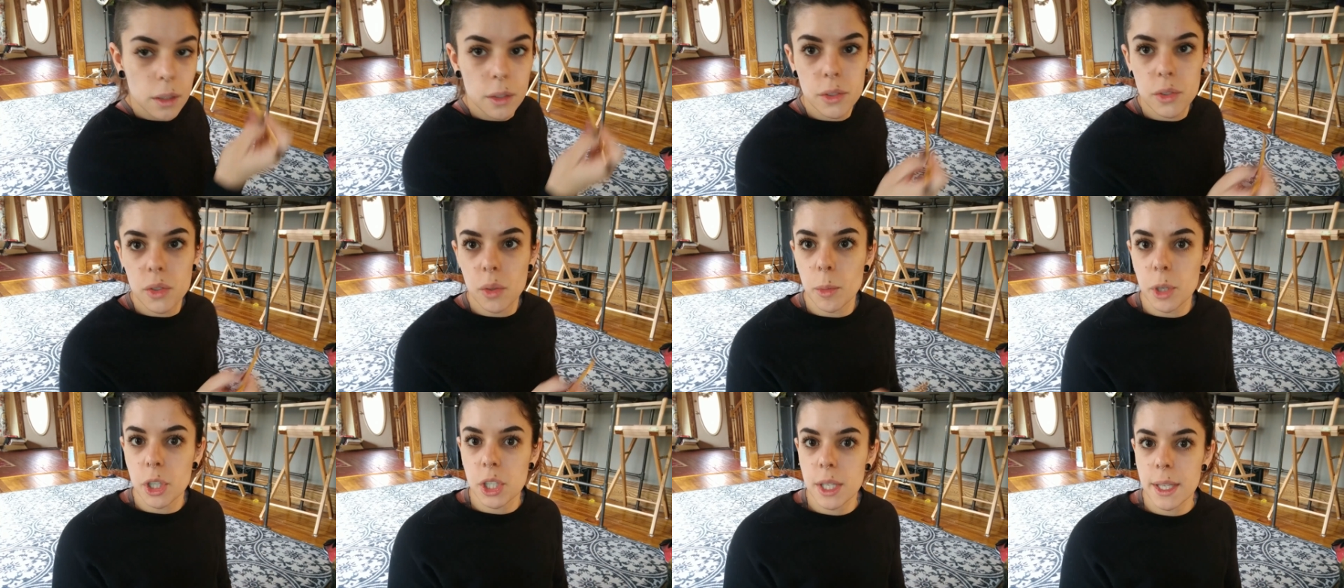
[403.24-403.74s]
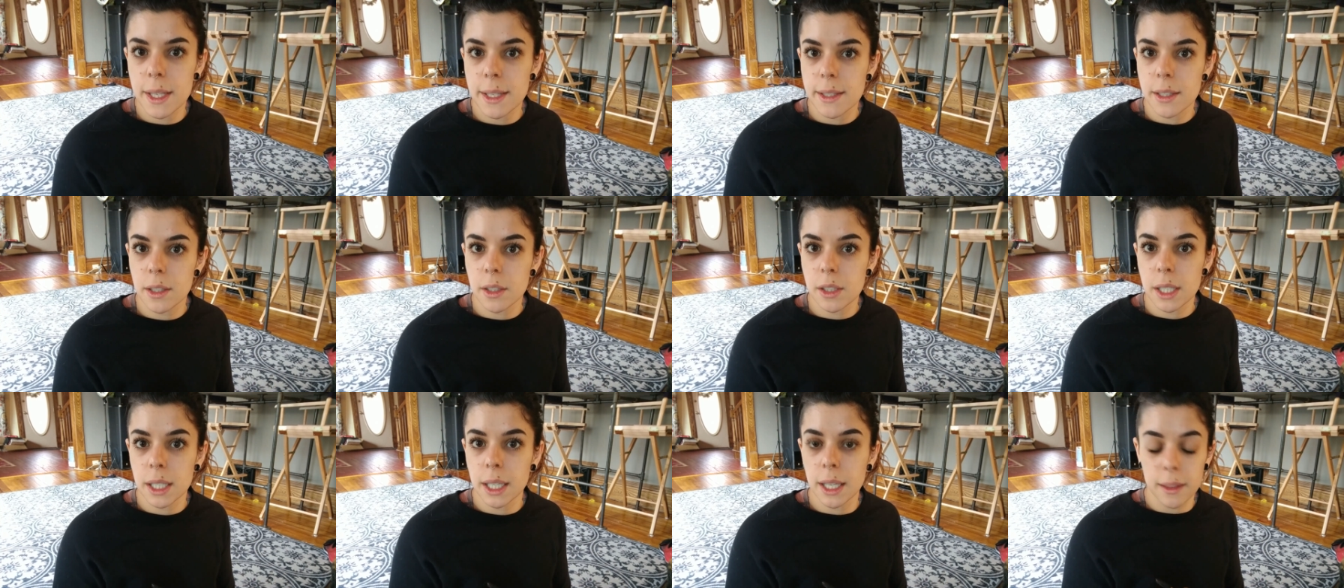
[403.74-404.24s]
So much
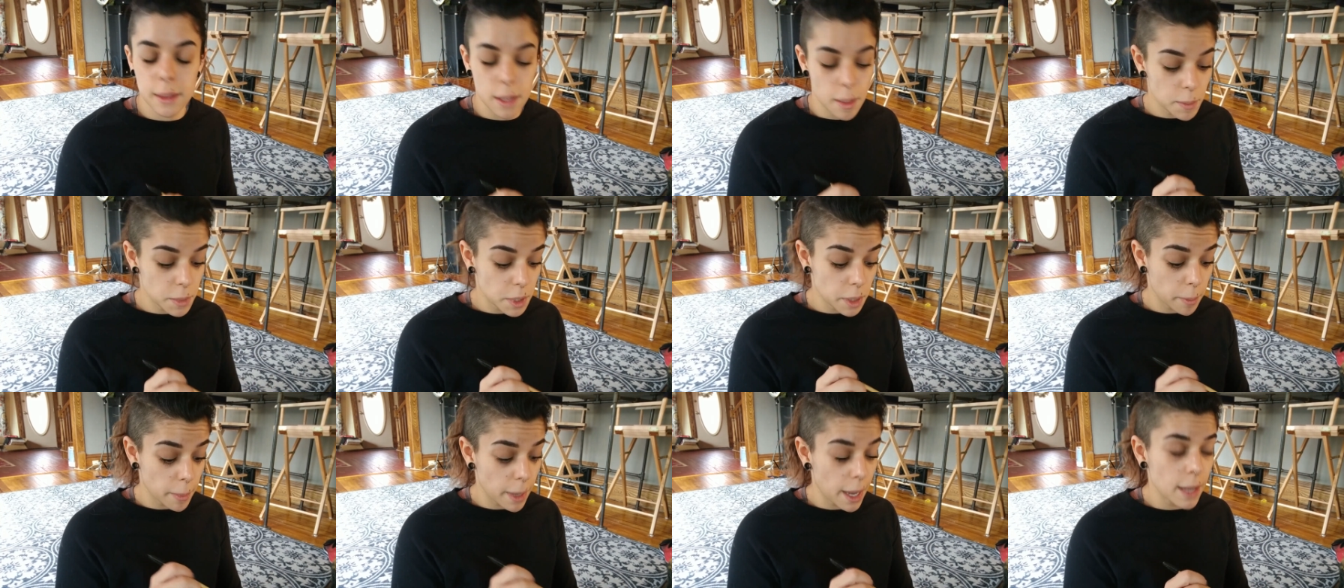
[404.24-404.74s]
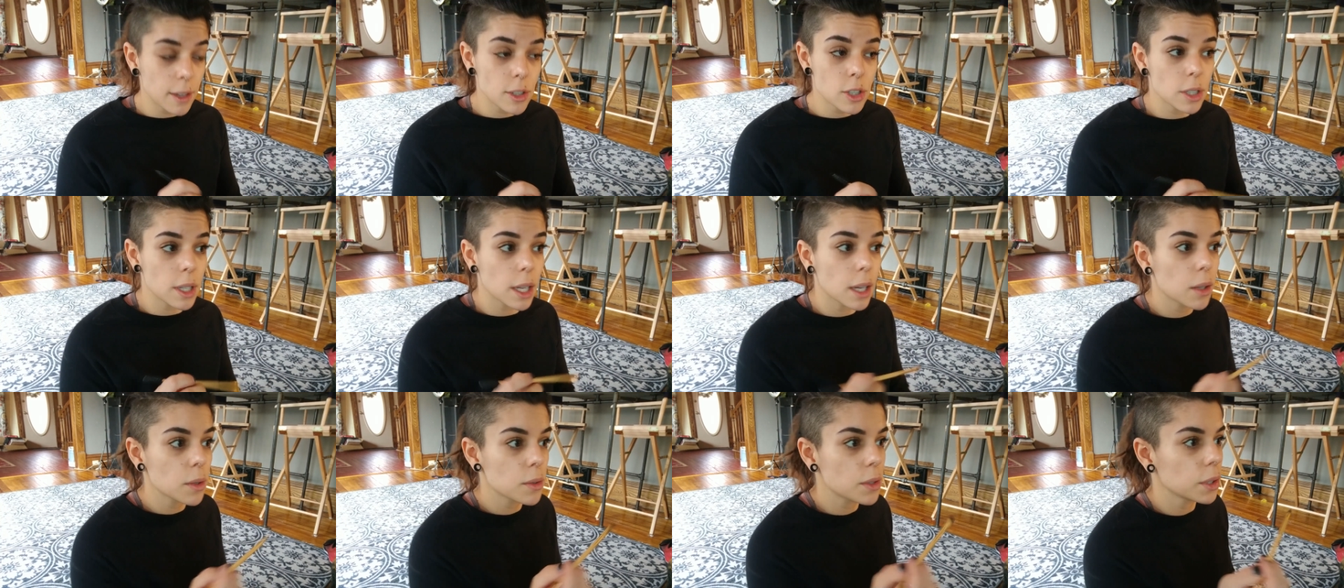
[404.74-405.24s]
easier to get them to
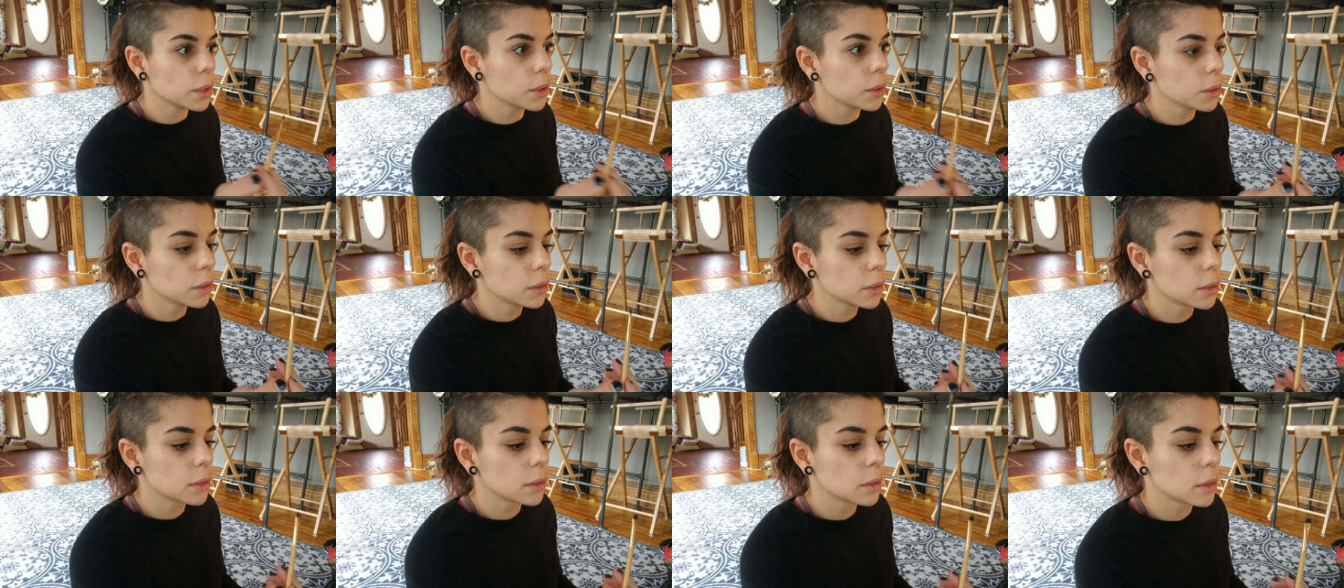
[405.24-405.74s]
match now too.